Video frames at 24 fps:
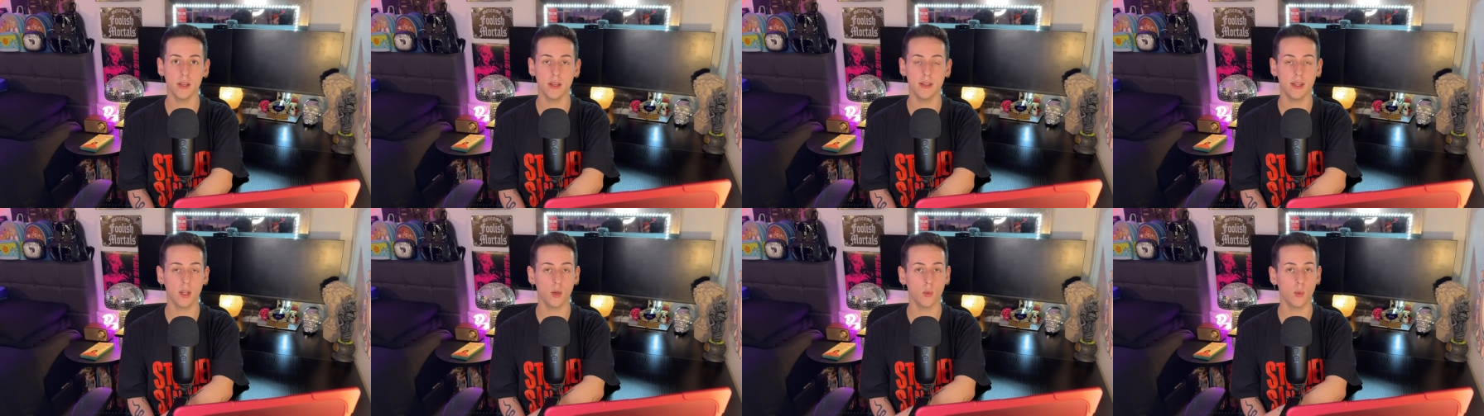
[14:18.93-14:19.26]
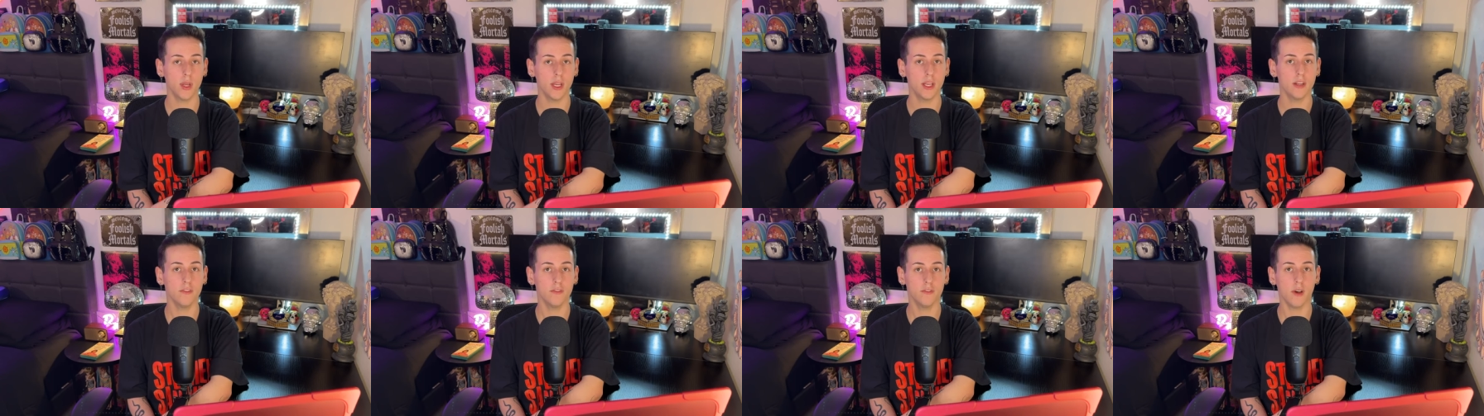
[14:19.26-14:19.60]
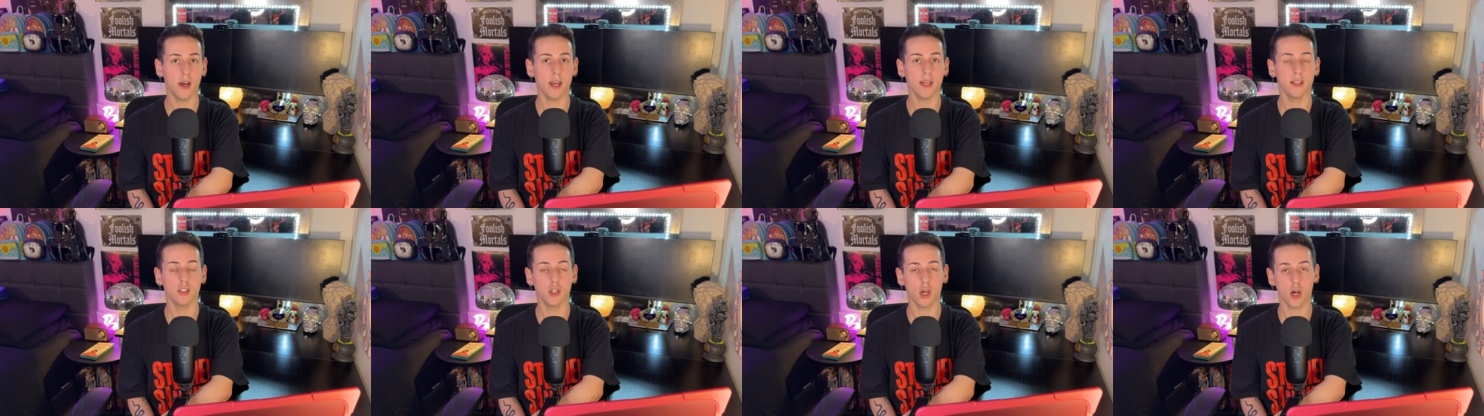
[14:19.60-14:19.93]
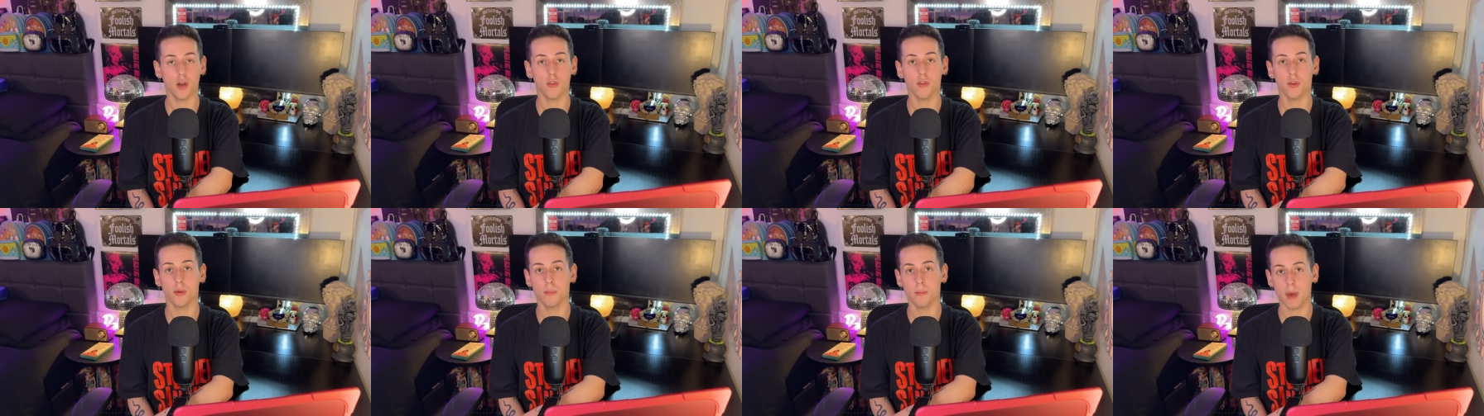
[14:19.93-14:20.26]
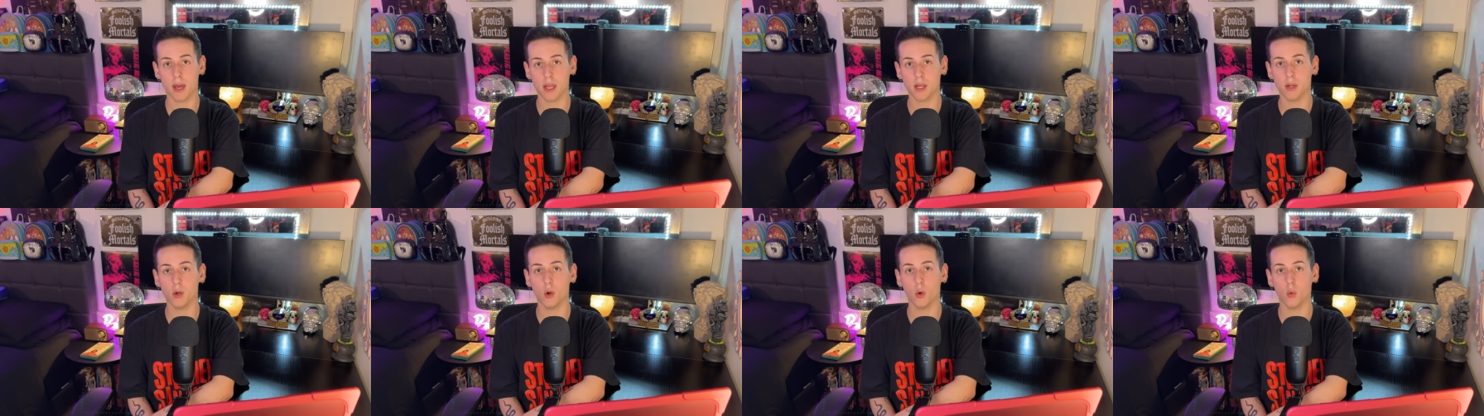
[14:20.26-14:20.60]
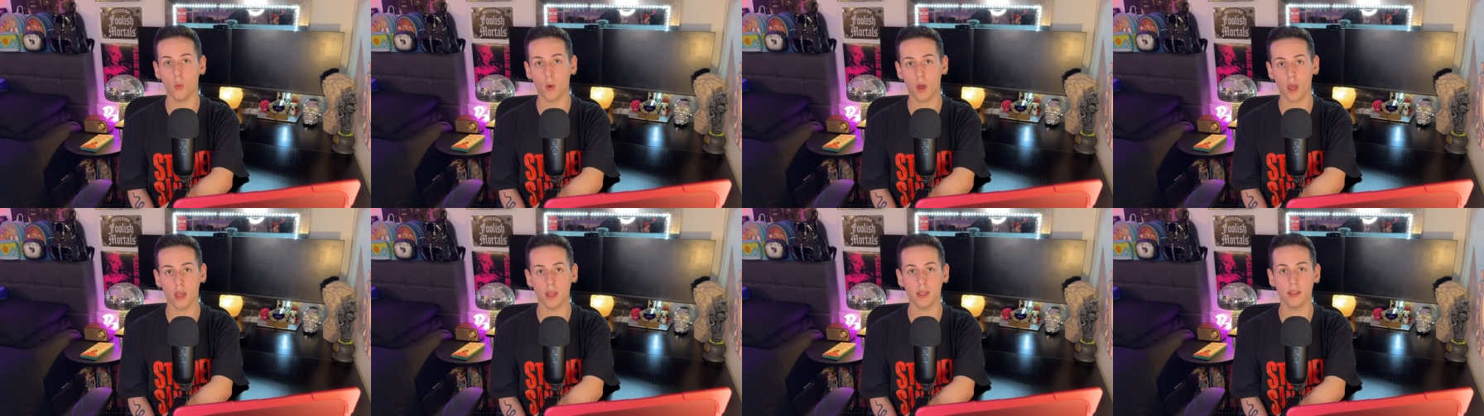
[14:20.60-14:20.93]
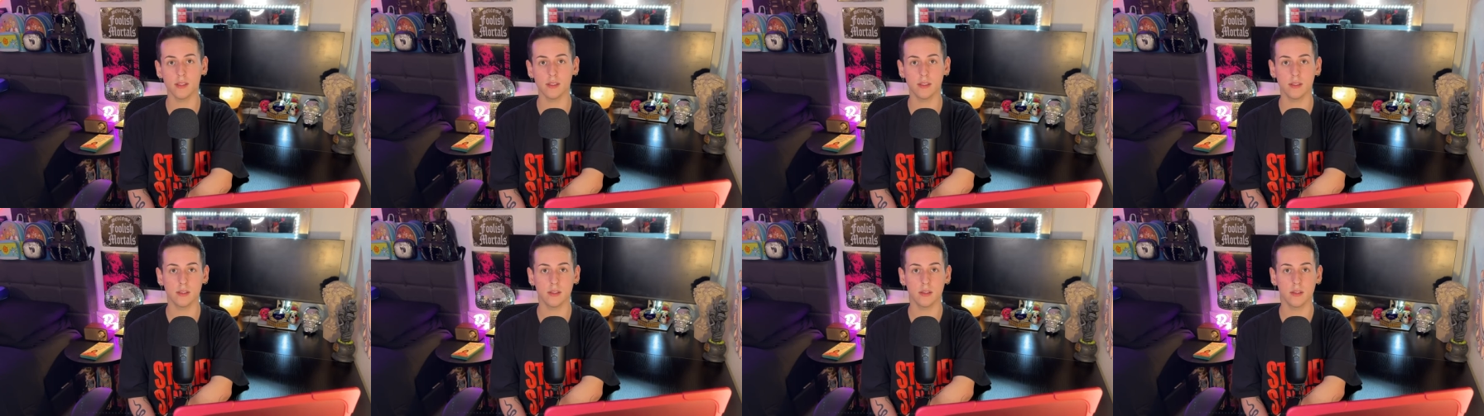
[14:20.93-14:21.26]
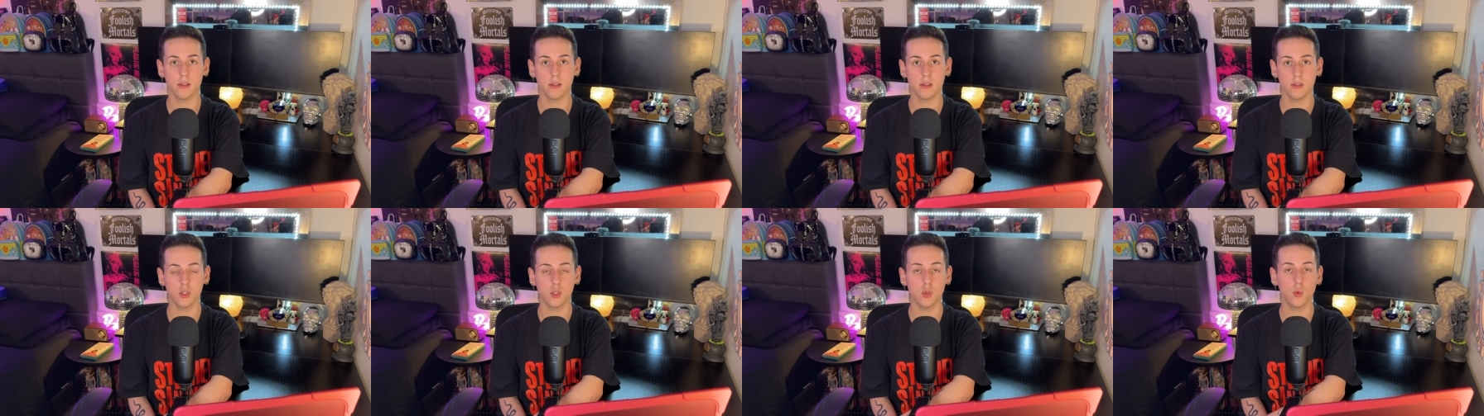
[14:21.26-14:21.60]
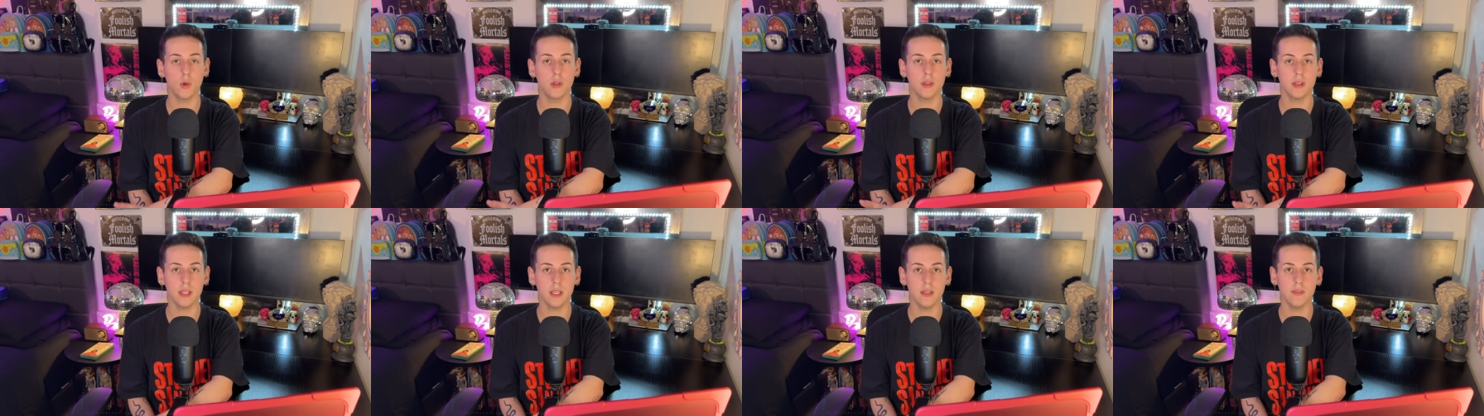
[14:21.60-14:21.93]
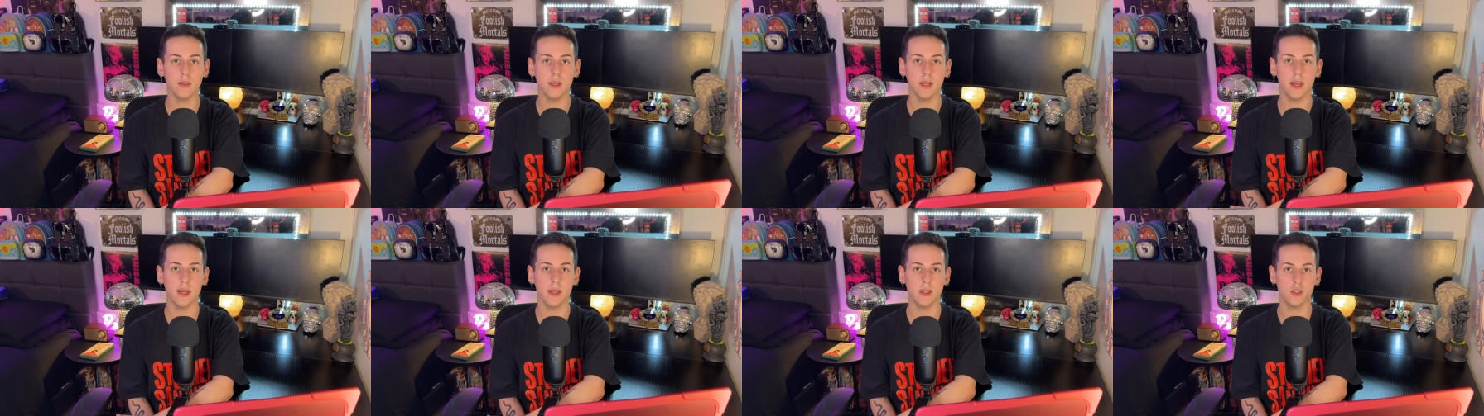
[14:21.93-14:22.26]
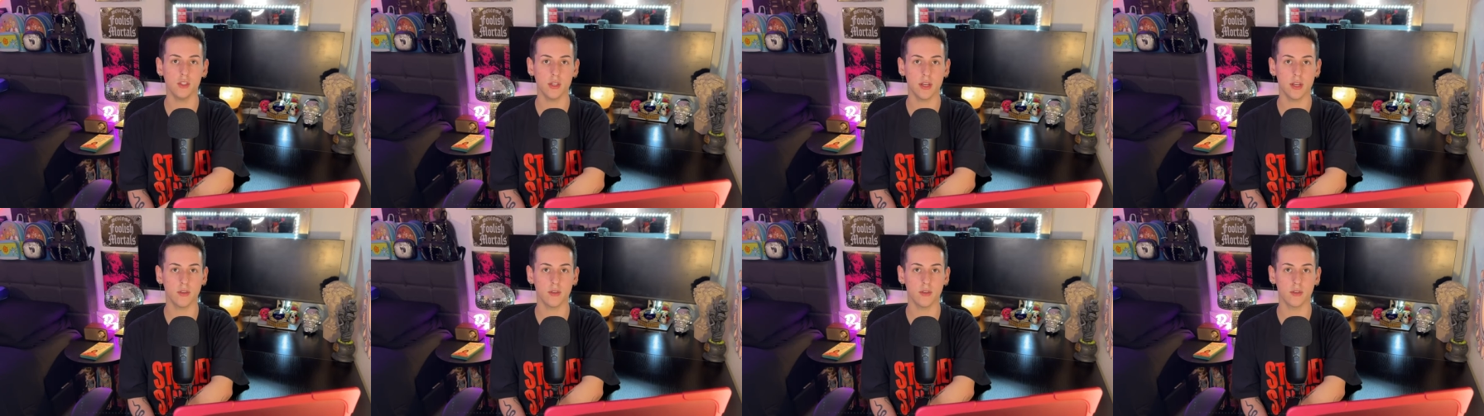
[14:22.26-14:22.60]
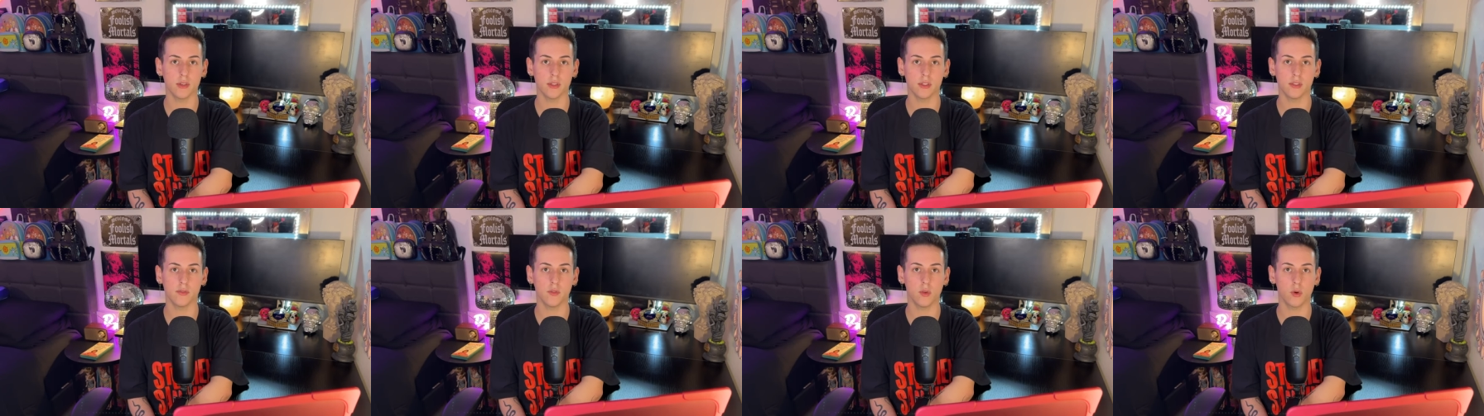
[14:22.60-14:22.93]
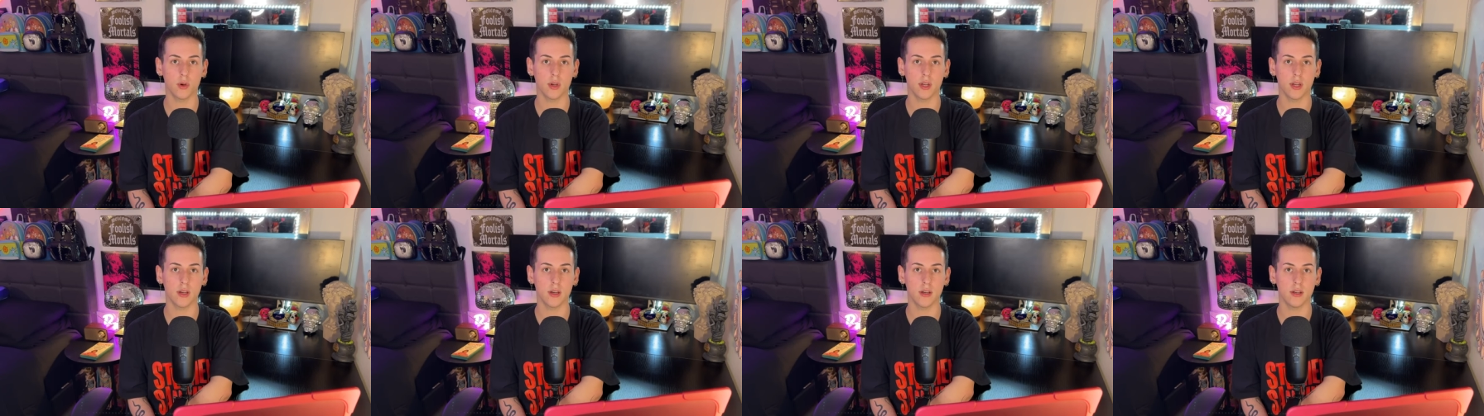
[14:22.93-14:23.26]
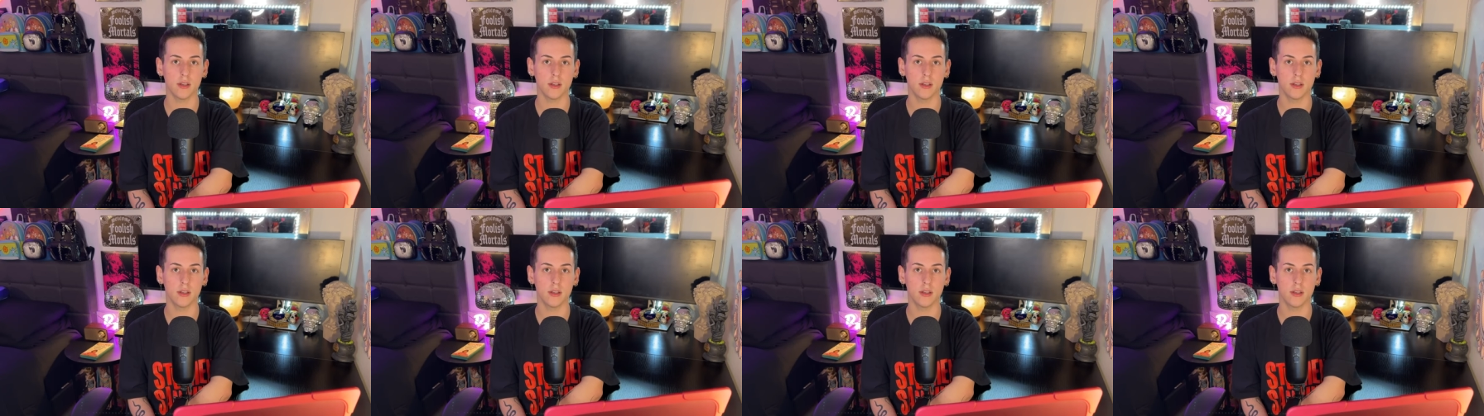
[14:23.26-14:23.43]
then we can find other medical ways to alleviate gender dysphoria,